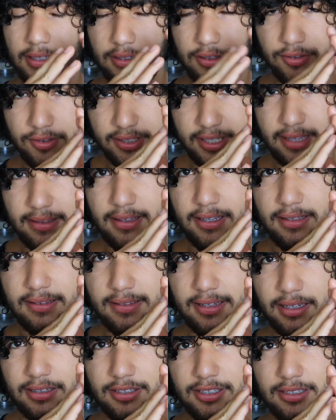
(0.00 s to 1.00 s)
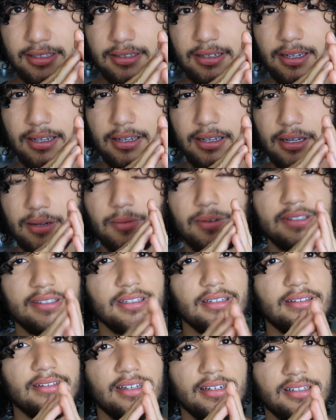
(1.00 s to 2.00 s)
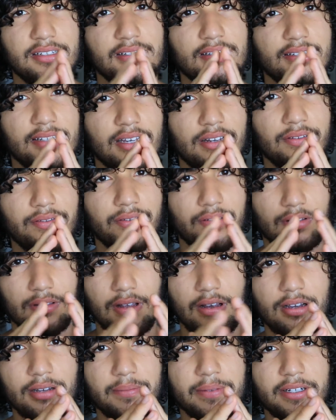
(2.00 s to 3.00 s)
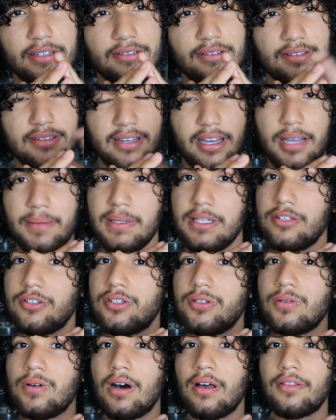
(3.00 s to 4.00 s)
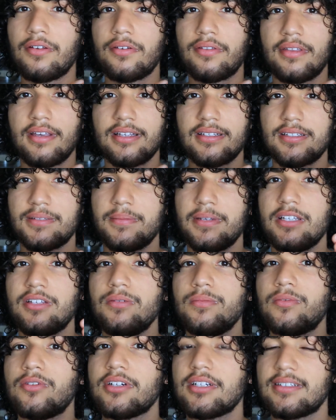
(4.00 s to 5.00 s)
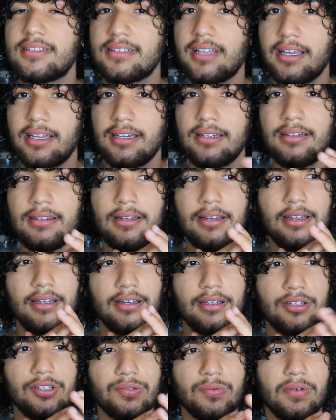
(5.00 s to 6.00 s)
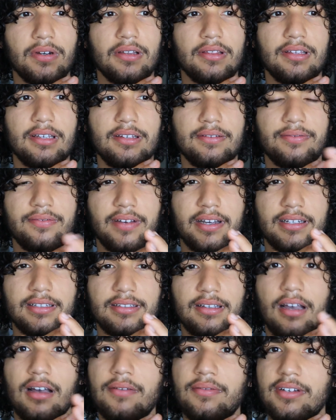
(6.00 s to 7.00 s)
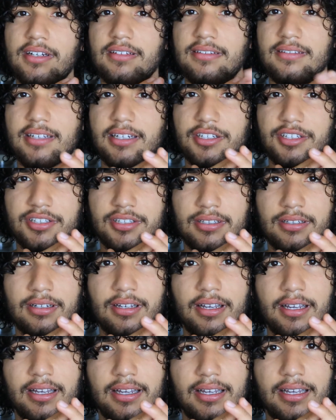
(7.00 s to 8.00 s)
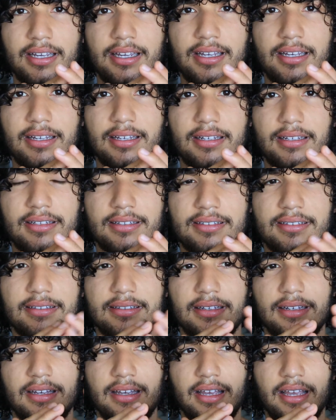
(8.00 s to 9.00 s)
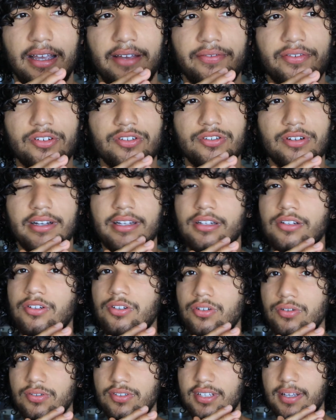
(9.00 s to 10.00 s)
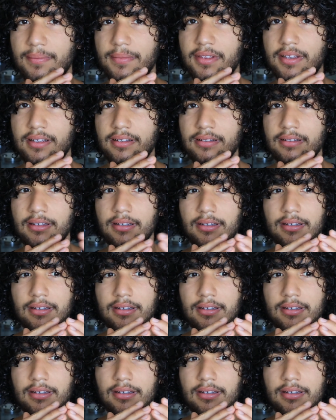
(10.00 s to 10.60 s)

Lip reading: You set the intention, and once the intention is held for long periods of time, and you do other things to make you more excited, because one of the effects of an intention is if you're trying to do something,